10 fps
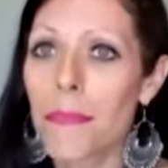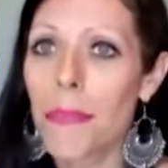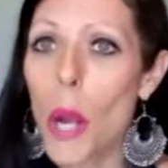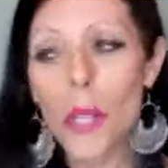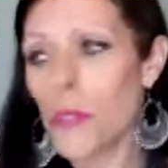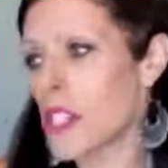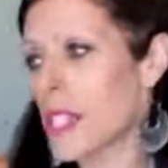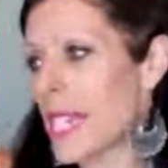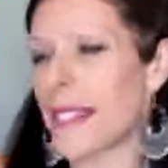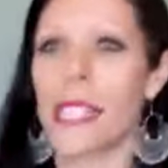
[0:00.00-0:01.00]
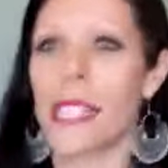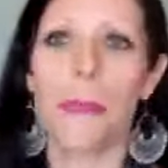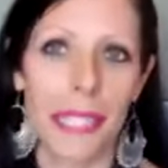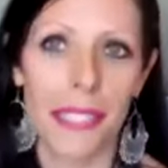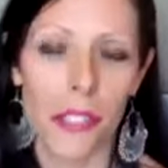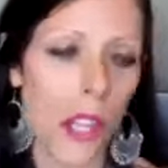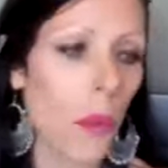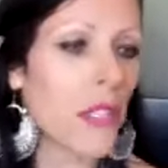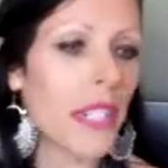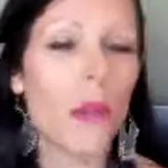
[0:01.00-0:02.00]
Oh no, just take this pill.
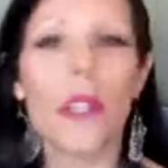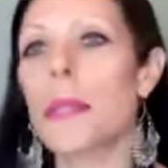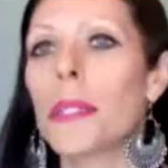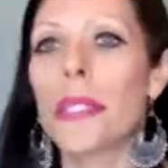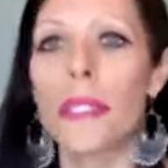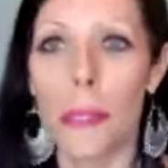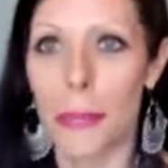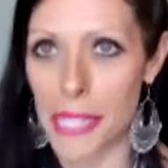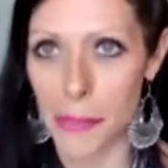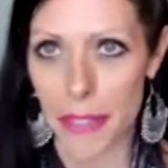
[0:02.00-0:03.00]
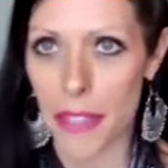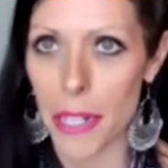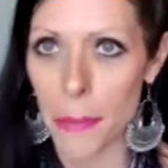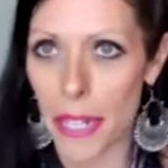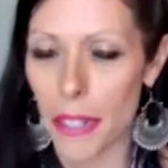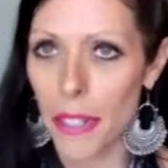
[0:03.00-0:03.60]
Oh, you need hormone replacement therapy.